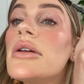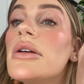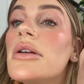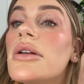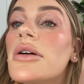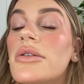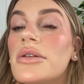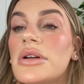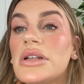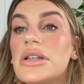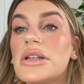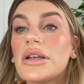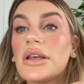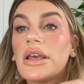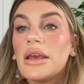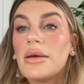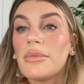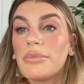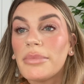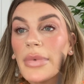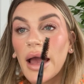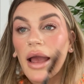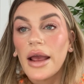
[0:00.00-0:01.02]
you don't need to
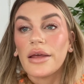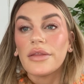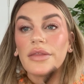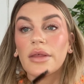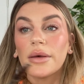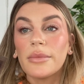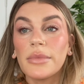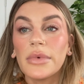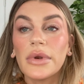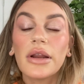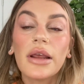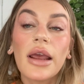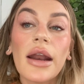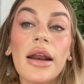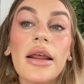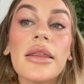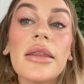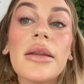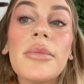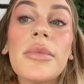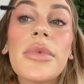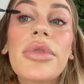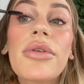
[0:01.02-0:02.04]
keep buying them and
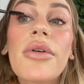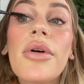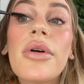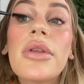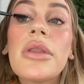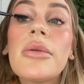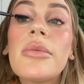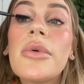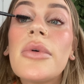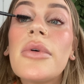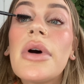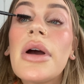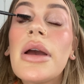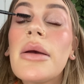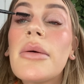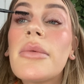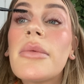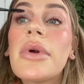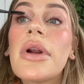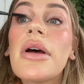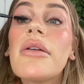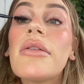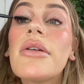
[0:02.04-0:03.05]
getting them, throwing them away
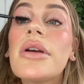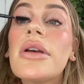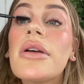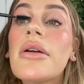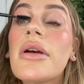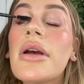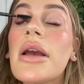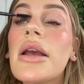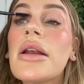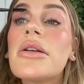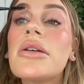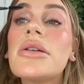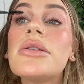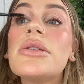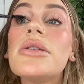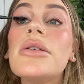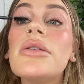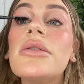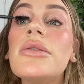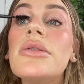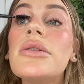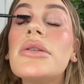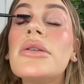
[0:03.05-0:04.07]
and whatever. You can
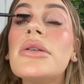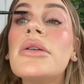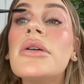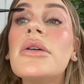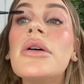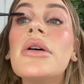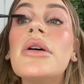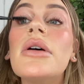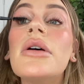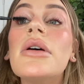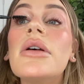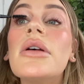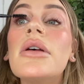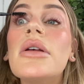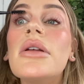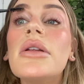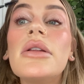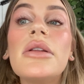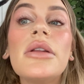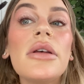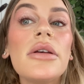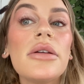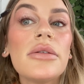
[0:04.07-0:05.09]
just use
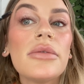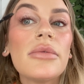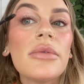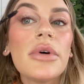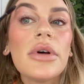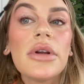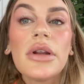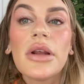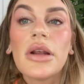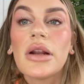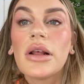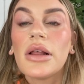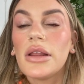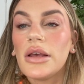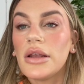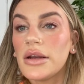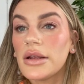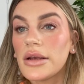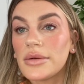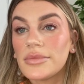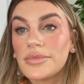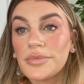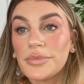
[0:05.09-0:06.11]
this one and
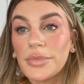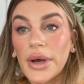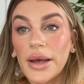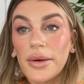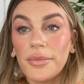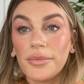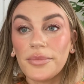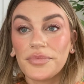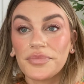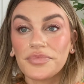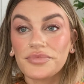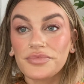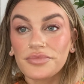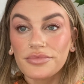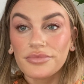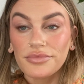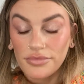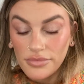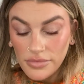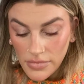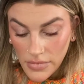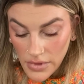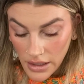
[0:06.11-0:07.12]
clean it. But
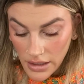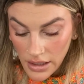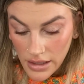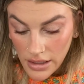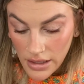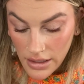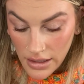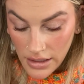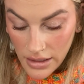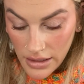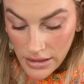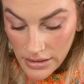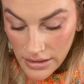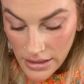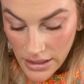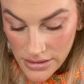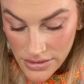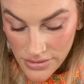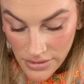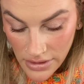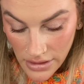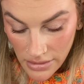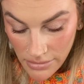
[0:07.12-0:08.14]

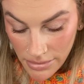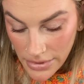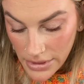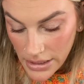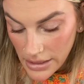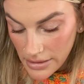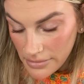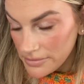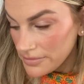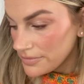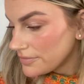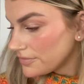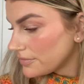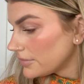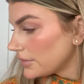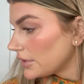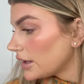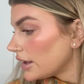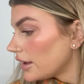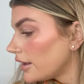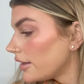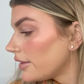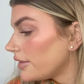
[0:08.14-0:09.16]
that's really pretty.
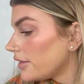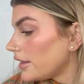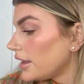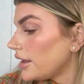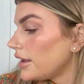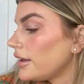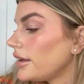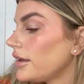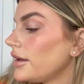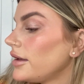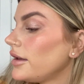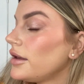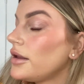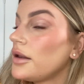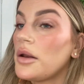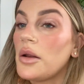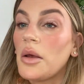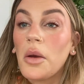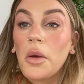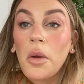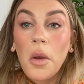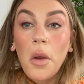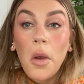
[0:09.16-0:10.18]
And
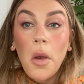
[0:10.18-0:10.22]
then